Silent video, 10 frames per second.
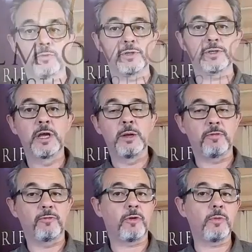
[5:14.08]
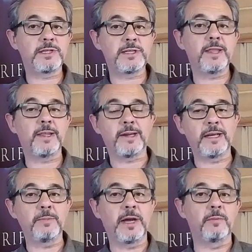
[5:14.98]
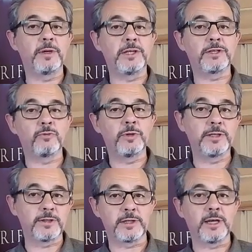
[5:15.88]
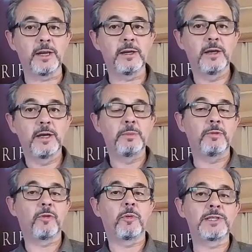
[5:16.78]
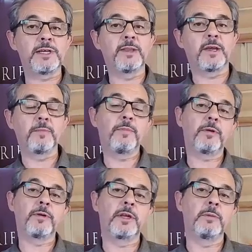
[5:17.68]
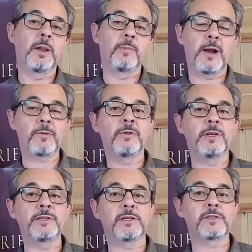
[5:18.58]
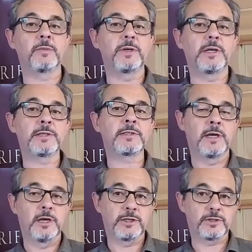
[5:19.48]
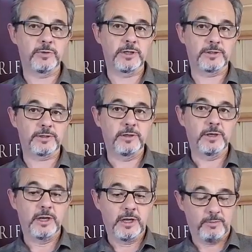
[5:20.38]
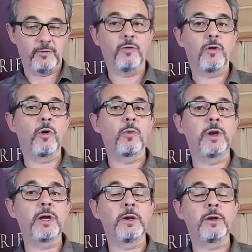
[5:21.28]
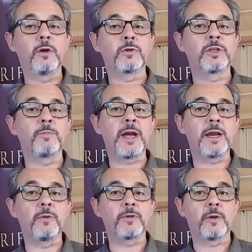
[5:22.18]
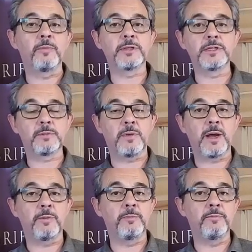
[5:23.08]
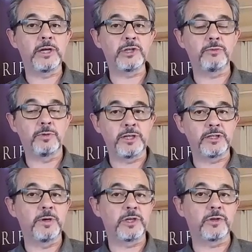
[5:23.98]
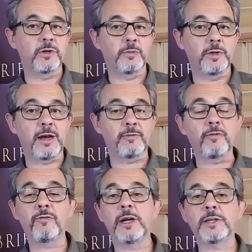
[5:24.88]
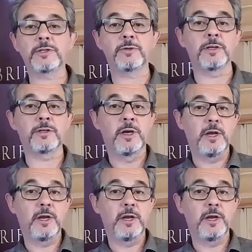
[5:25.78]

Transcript: once. Before we send that email, we need to read it again. Before we send that important email, perhaps we need to get somebody else to read it. Before we go to the bank with our business plan, we need to make sure that we have our facts straight